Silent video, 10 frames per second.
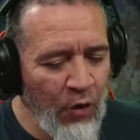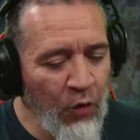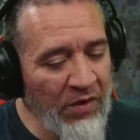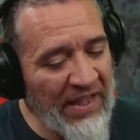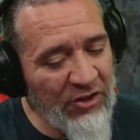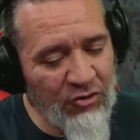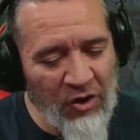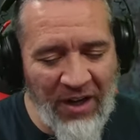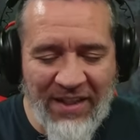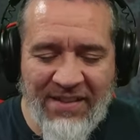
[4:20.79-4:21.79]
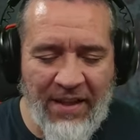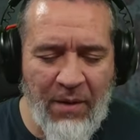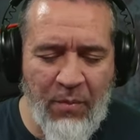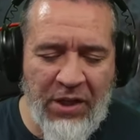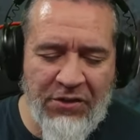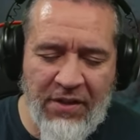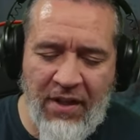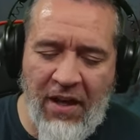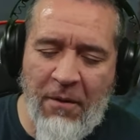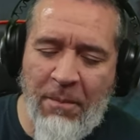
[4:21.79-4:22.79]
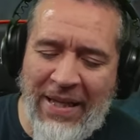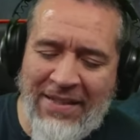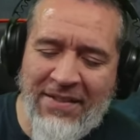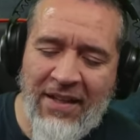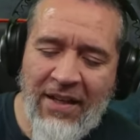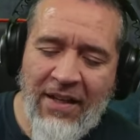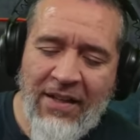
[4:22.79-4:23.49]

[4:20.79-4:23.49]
with a drunken celebration amidst